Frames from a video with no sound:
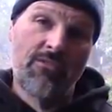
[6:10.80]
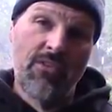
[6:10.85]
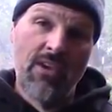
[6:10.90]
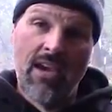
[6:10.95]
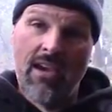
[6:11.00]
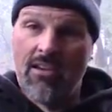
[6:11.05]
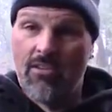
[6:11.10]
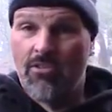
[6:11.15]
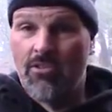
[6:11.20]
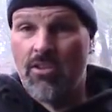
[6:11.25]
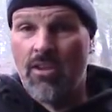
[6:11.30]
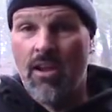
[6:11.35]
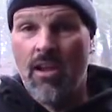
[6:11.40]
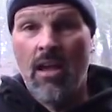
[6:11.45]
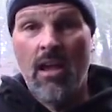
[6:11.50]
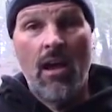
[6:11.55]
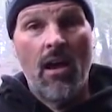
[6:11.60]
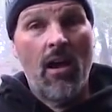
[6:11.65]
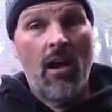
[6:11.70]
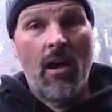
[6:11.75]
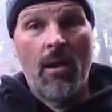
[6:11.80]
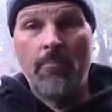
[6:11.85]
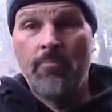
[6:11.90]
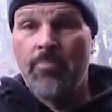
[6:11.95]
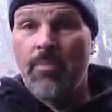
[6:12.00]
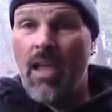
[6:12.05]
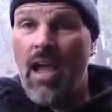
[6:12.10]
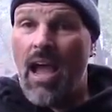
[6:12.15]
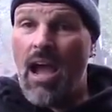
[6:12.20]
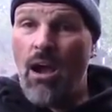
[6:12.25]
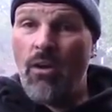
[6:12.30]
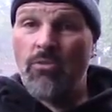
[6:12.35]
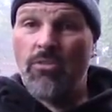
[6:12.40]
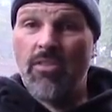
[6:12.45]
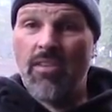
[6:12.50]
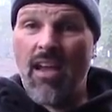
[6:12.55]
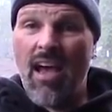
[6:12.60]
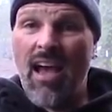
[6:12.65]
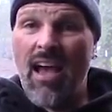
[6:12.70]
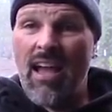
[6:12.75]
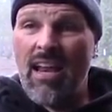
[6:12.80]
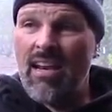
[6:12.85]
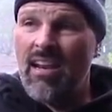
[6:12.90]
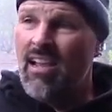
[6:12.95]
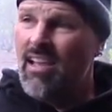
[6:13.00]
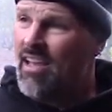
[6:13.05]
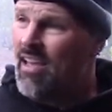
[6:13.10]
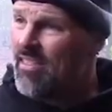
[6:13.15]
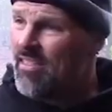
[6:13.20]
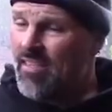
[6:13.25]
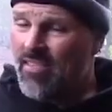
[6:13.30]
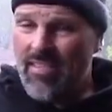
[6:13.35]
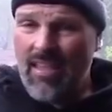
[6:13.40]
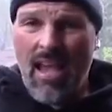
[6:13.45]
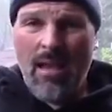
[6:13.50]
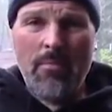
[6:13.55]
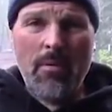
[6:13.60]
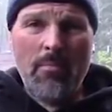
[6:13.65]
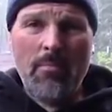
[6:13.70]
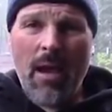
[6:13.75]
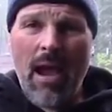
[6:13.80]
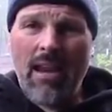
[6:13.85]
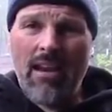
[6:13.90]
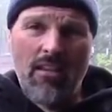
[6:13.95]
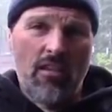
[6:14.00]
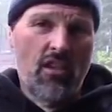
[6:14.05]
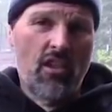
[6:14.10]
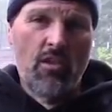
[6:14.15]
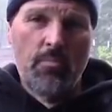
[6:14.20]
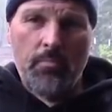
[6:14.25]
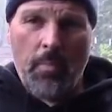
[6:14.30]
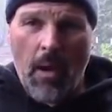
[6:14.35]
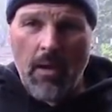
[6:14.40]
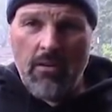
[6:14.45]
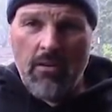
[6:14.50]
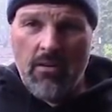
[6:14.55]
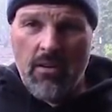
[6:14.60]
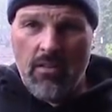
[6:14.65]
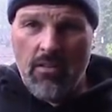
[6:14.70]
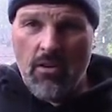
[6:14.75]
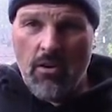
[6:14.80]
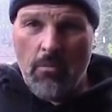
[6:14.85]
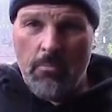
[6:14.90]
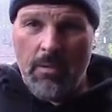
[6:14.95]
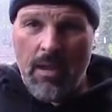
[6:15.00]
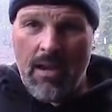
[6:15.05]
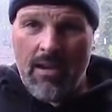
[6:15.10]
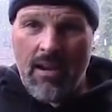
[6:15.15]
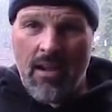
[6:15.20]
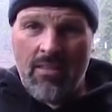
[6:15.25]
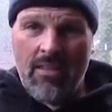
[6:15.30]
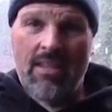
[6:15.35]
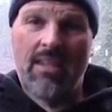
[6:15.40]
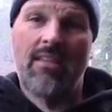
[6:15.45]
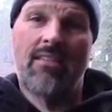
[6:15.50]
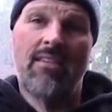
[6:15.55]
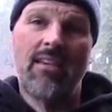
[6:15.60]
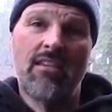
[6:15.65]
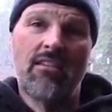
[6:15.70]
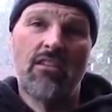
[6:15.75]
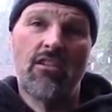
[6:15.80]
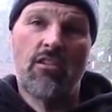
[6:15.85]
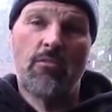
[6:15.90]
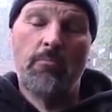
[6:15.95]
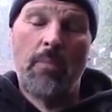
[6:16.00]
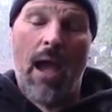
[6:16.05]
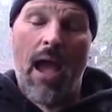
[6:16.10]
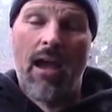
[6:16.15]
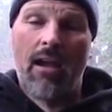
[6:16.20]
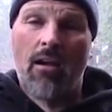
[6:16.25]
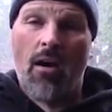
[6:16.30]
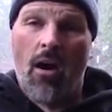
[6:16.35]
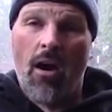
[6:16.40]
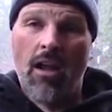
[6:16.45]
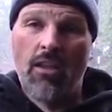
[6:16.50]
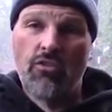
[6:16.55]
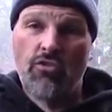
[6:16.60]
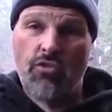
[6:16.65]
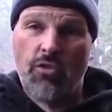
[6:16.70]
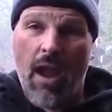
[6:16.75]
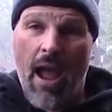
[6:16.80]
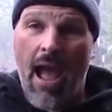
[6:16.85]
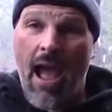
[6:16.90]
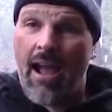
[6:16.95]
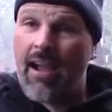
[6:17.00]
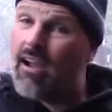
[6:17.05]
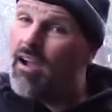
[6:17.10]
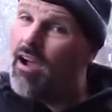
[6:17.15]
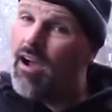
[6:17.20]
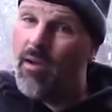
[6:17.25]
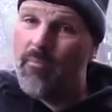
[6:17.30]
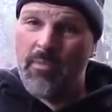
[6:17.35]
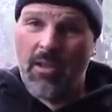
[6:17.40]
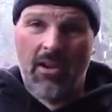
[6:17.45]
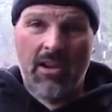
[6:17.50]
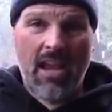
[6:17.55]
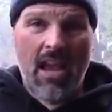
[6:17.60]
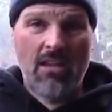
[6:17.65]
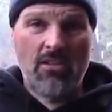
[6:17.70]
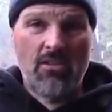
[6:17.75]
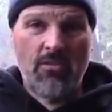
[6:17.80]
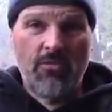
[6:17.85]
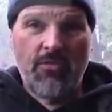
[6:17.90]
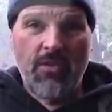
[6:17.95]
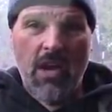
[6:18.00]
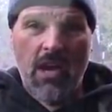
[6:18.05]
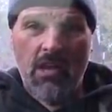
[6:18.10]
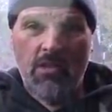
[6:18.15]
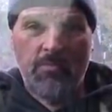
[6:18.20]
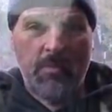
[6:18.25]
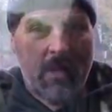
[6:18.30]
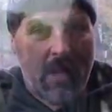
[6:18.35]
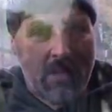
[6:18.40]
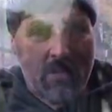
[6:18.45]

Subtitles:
of fish. Outside, the salmon bite has sputtered a little bit now that the season's back on track. They're catching fish, but